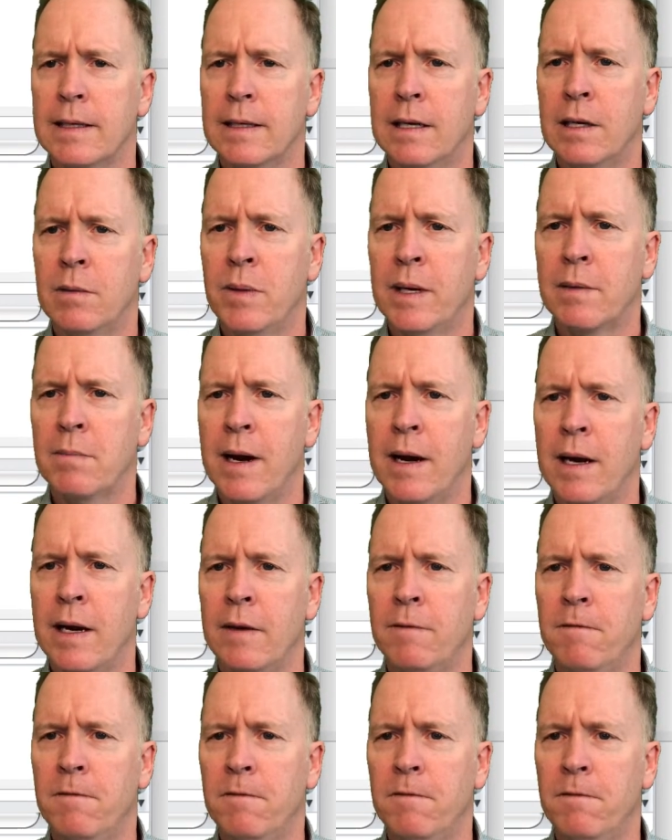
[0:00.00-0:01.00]
I'll pick
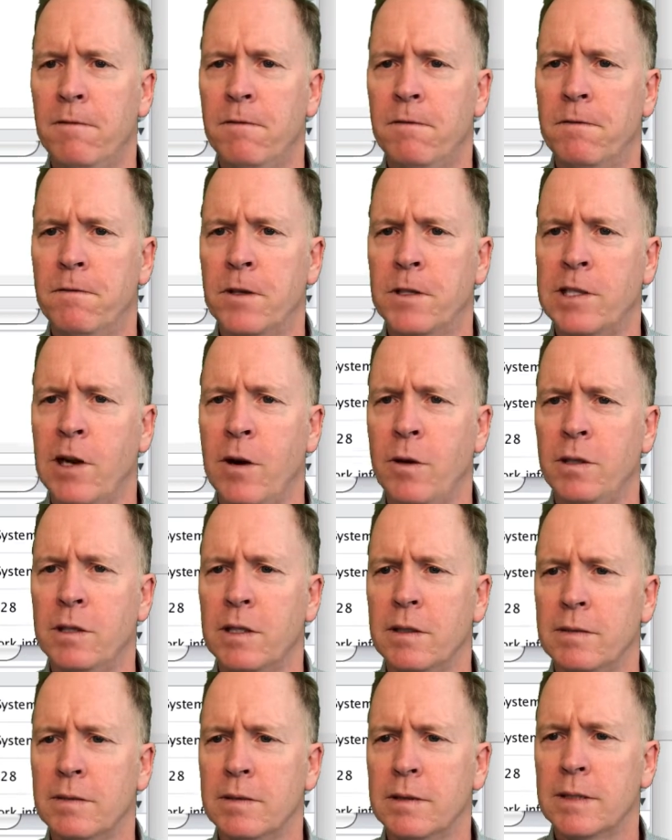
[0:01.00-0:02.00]
my first host.
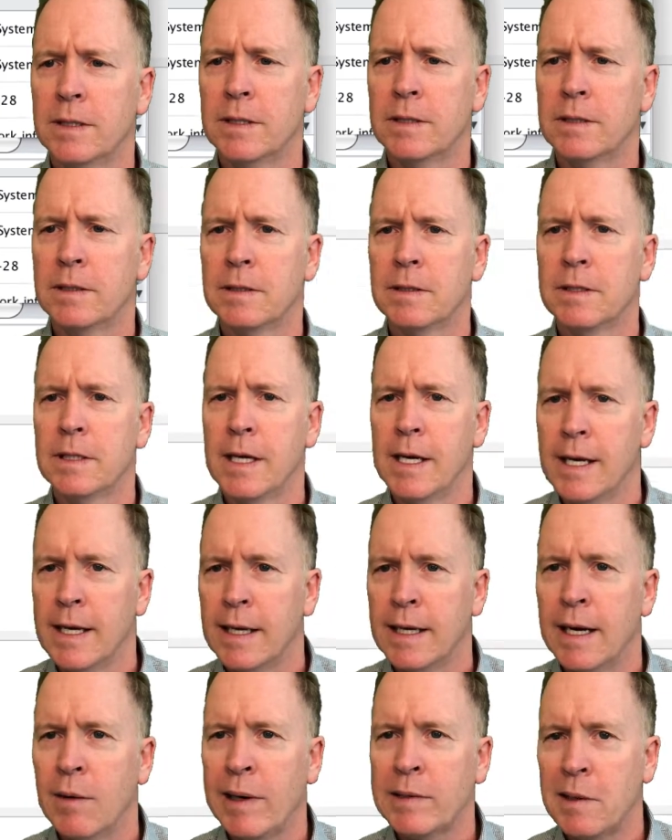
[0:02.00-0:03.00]

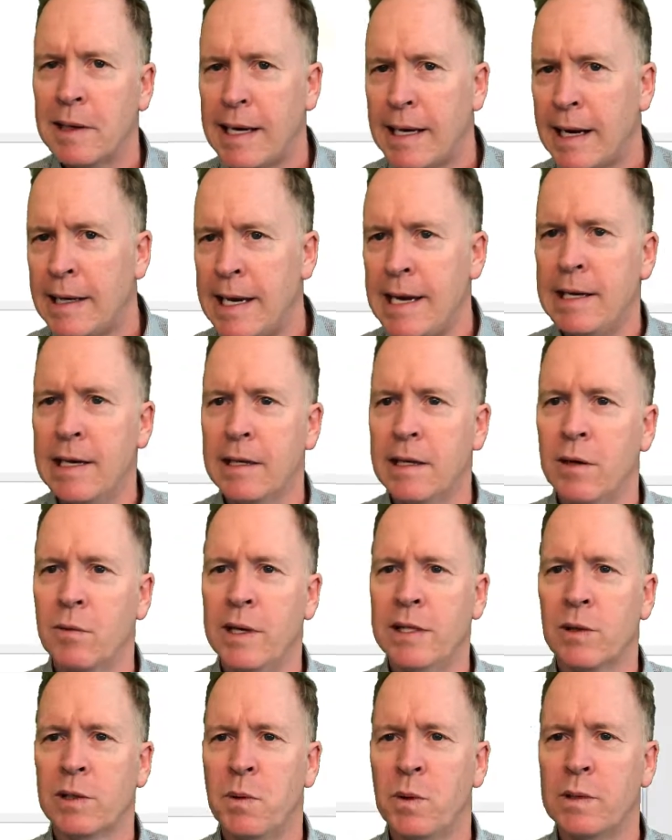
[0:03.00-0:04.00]
What else do I need? I need the
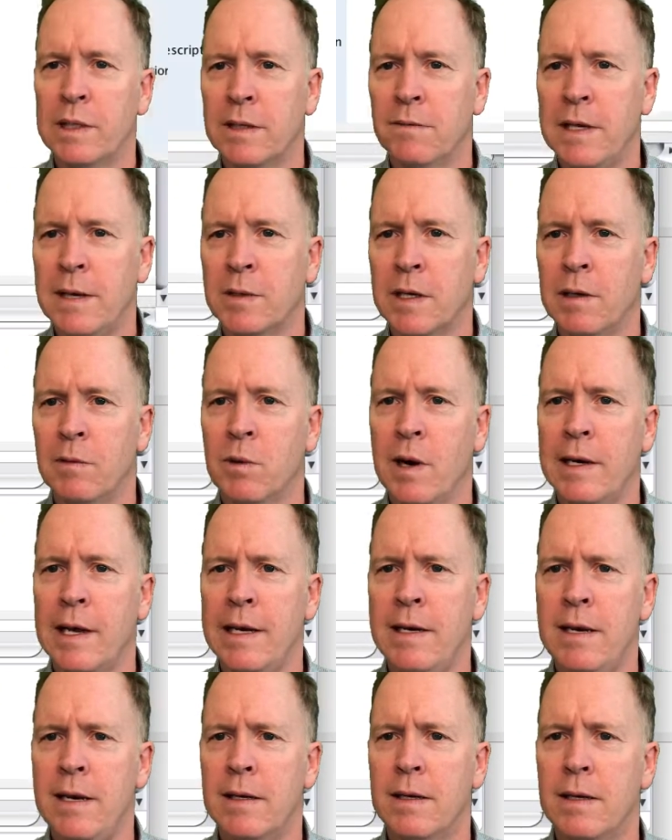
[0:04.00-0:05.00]
resource pool that the VM's going to run
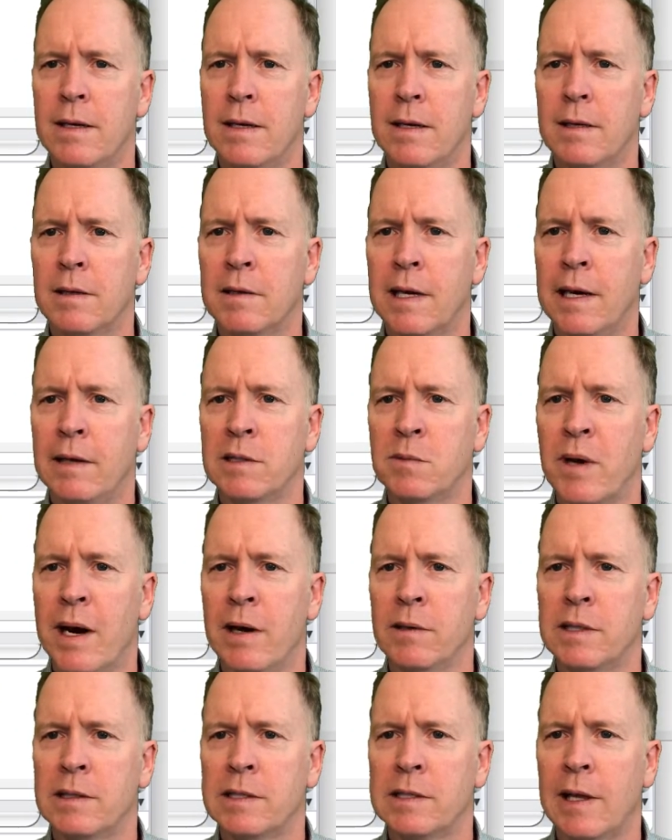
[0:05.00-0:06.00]
in. Again, I'll just
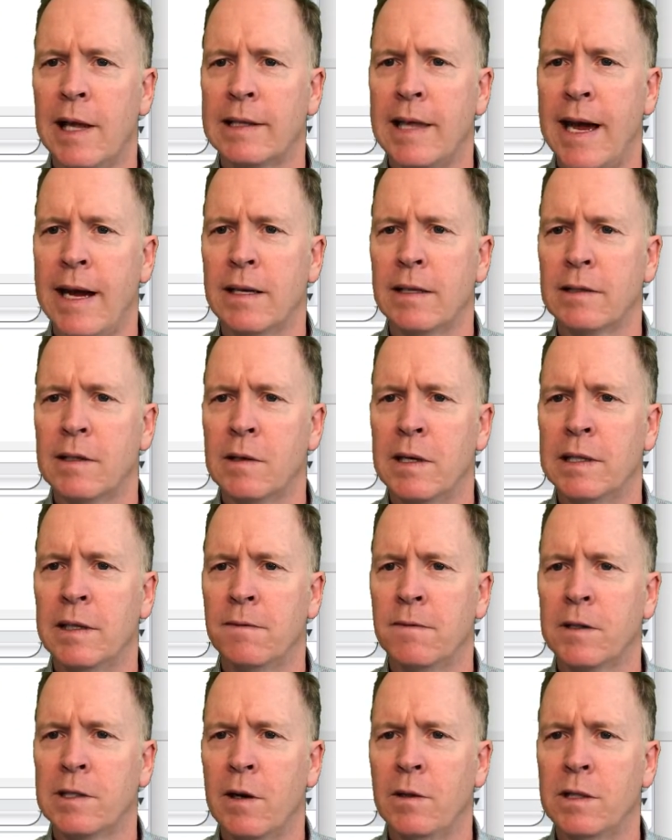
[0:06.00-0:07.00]
browse and select that. So on the
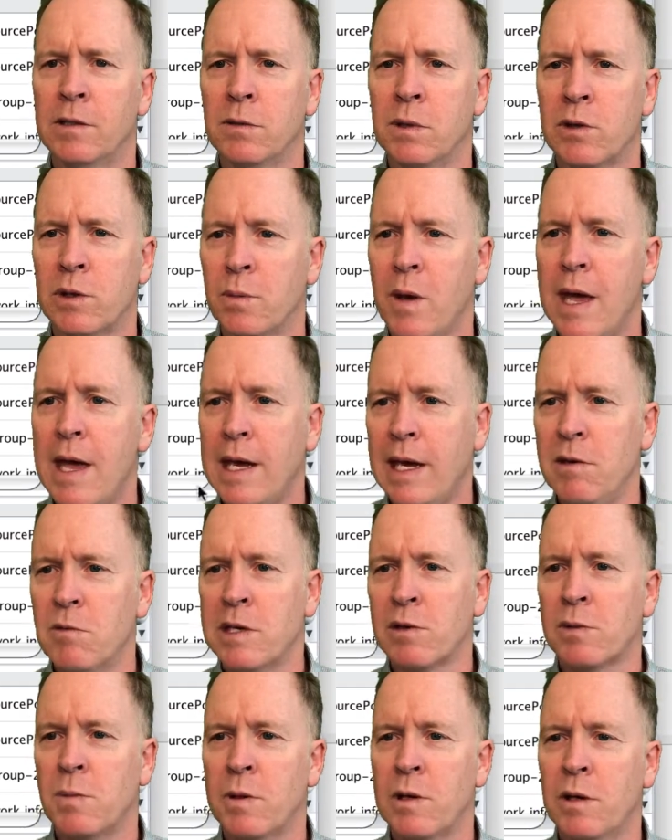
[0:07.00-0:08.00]
first host, there's a hidden
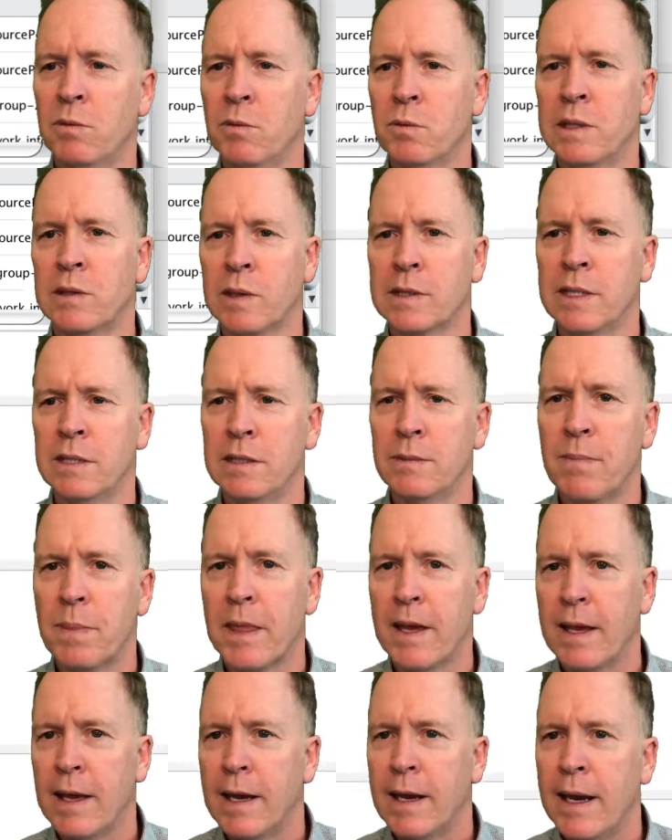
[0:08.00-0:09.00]
resource pool called resources.
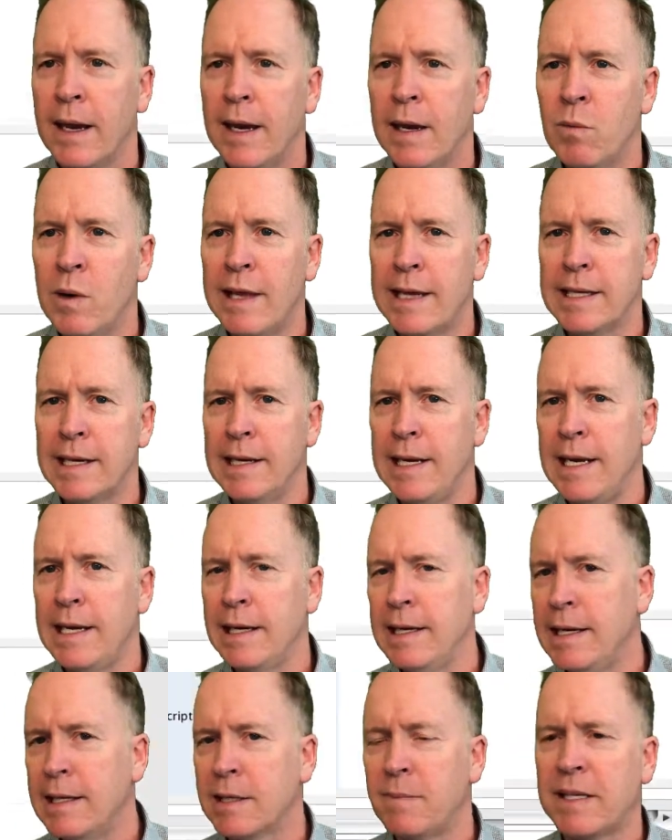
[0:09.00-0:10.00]
And one last thing I
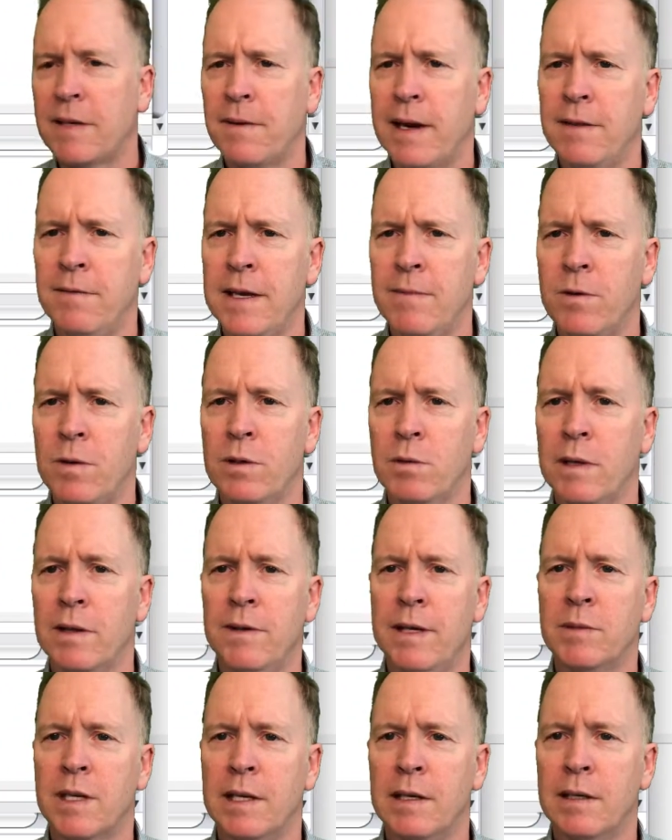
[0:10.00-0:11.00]
need to specify the VM folder where the
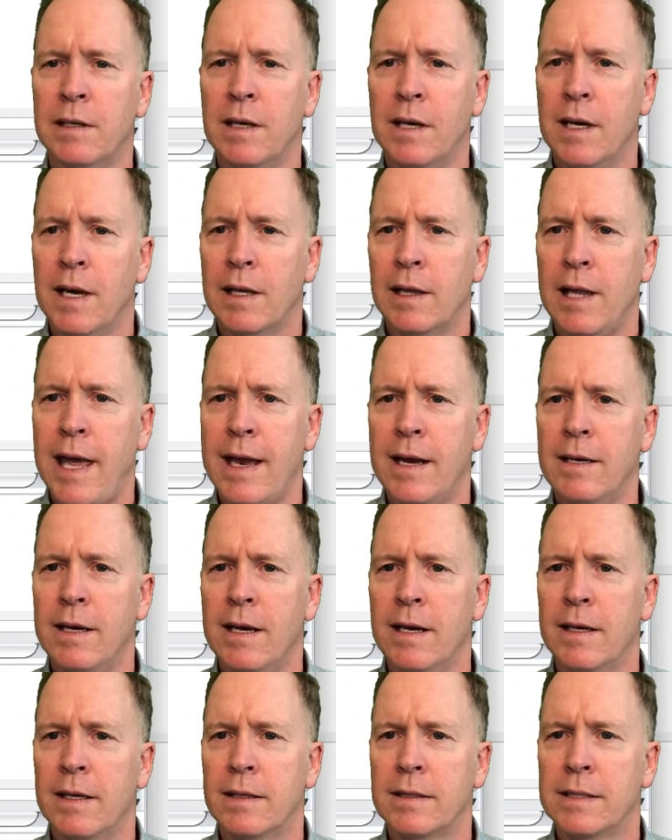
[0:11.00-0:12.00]
VM's going to land.
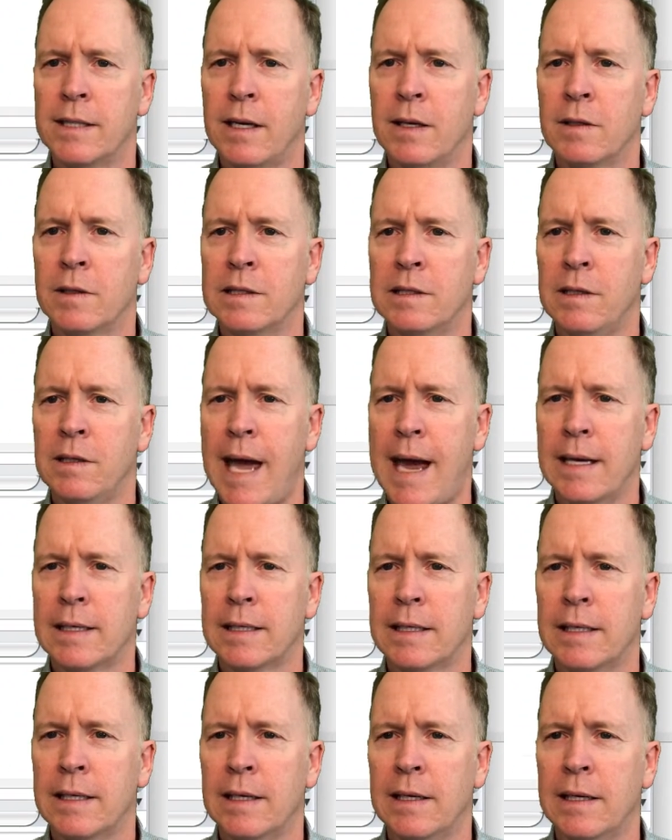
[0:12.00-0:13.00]
So let's do that.
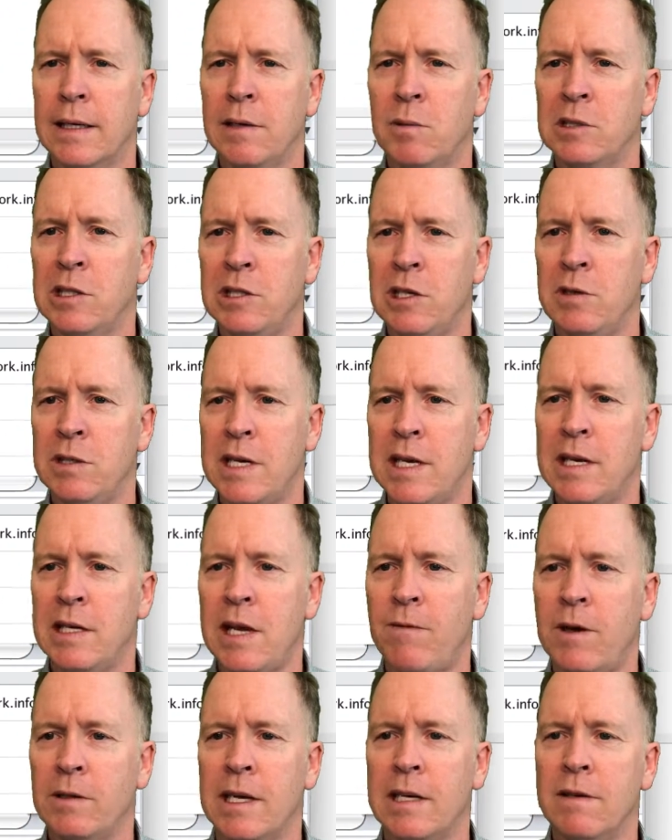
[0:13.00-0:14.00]
We'll just use the
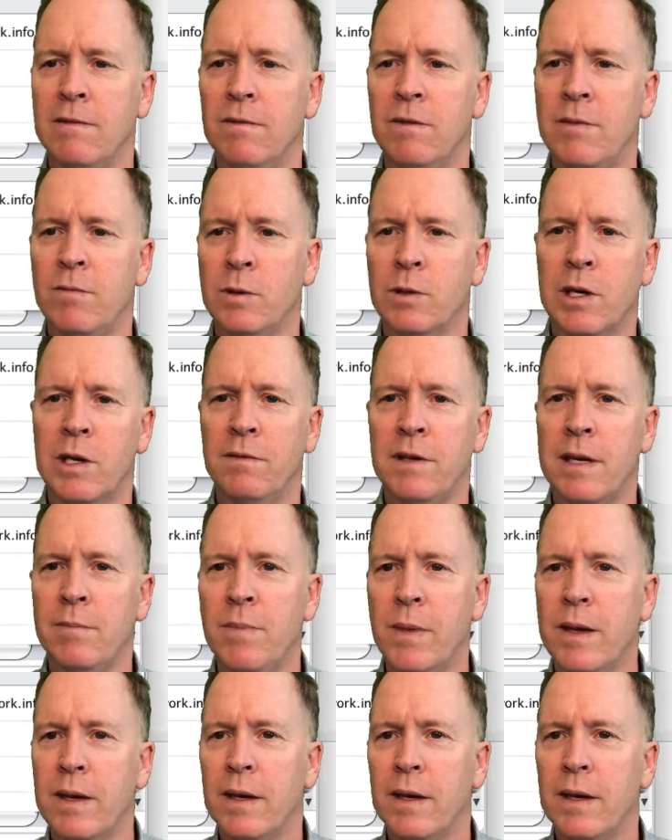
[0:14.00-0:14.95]
default hidden VM folder called VM.